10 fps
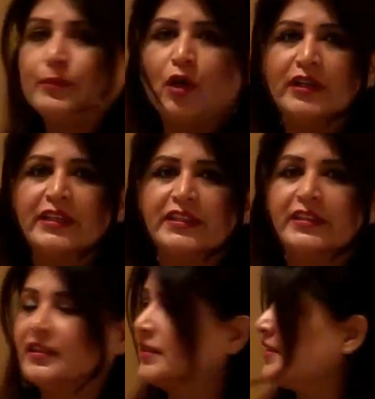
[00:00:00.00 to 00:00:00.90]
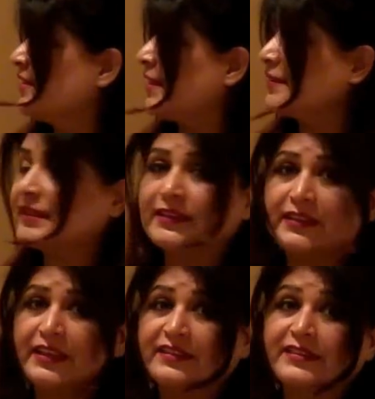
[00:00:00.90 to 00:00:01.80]
mnemonic here, this is a
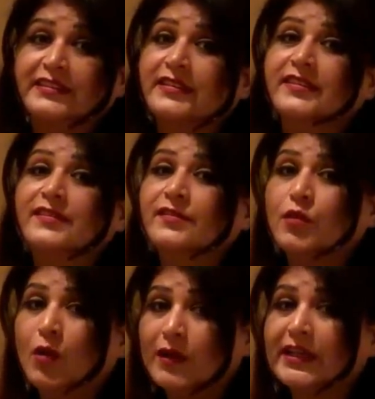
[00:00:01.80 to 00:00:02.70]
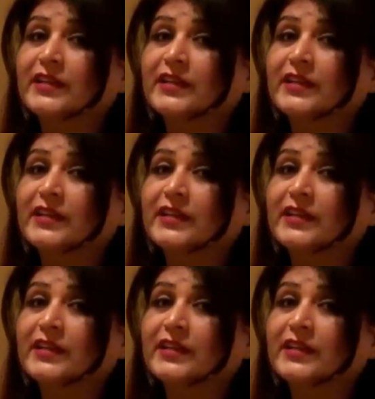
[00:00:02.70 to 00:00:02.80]
sentence. This is called